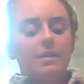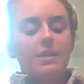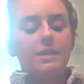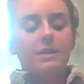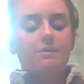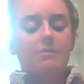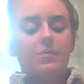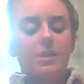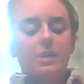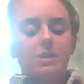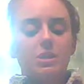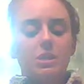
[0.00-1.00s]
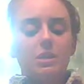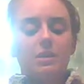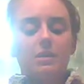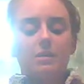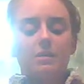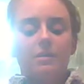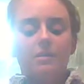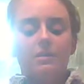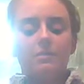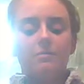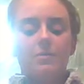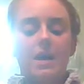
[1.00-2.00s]

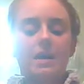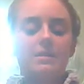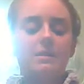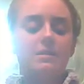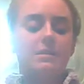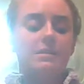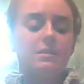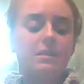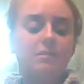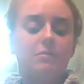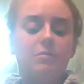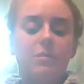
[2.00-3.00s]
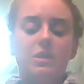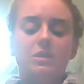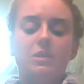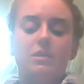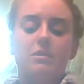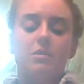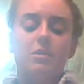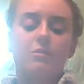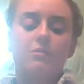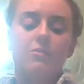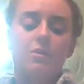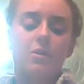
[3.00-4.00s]
Some facts in this information are
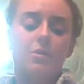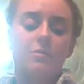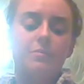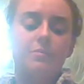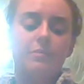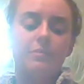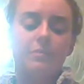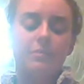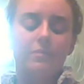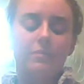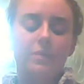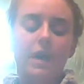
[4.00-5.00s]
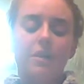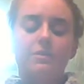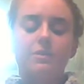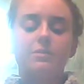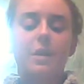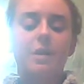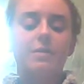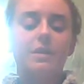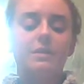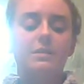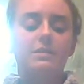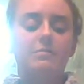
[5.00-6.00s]
from House
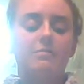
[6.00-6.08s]
Rabbits,